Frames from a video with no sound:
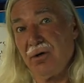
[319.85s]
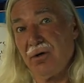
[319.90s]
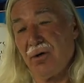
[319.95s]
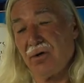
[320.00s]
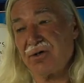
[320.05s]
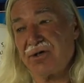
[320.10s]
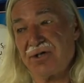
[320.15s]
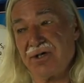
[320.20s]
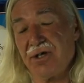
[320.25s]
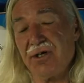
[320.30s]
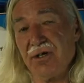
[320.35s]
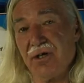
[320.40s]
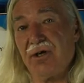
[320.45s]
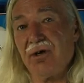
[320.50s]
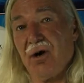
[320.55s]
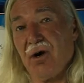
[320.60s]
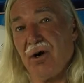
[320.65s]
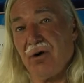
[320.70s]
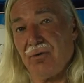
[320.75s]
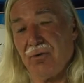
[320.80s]
go sit in a
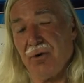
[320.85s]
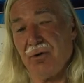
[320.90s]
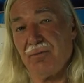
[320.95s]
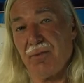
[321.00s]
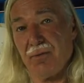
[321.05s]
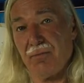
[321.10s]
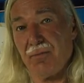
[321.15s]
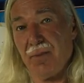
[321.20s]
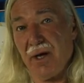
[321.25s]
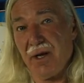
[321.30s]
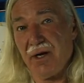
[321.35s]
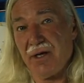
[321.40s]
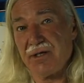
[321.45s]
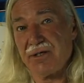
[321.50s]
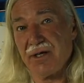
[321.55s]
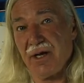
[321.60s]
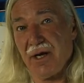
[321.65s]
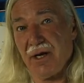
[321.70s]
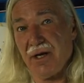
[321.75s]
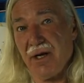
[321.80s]
dark room and
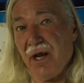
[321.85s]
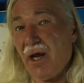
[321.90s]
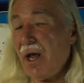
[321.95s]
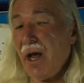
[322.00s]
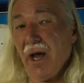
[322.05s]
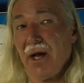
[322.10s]
meditate,